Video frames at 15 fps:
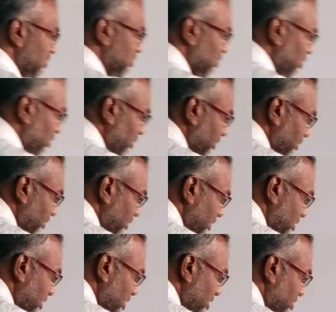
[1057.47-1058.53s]
So
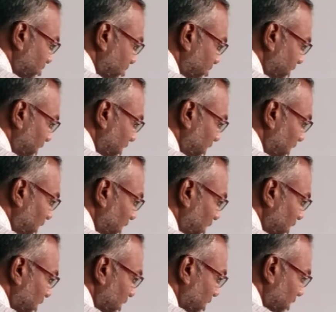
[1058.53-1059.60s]
this is
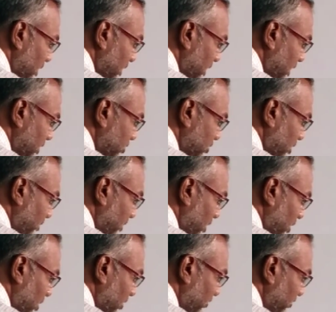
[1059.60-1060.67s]
b e to the
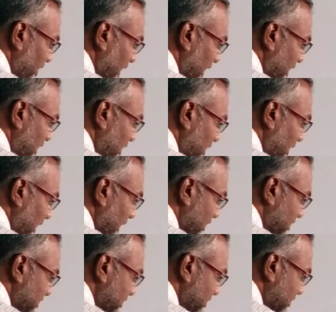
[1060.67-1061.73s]
power of
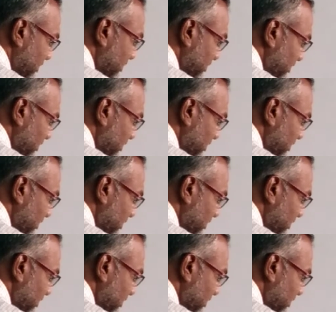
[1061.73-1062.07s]
nx,